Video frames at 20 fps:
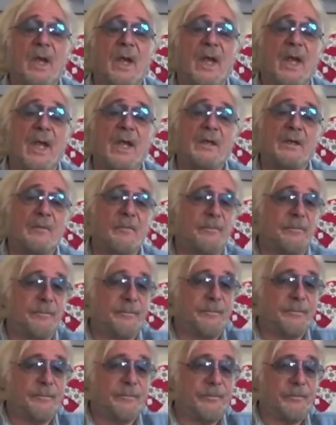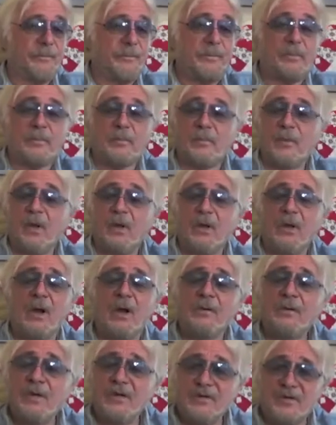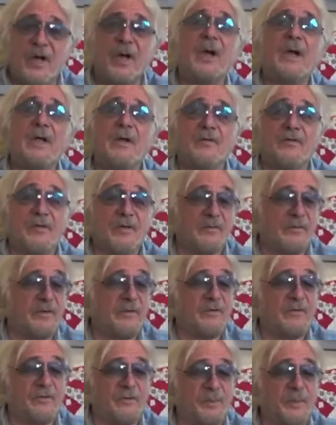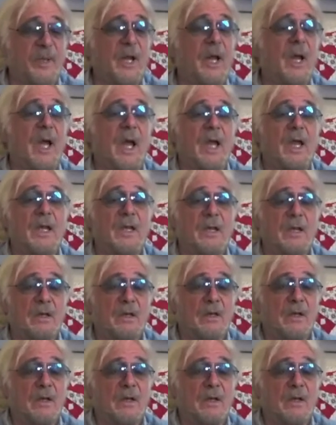And on the dais of the display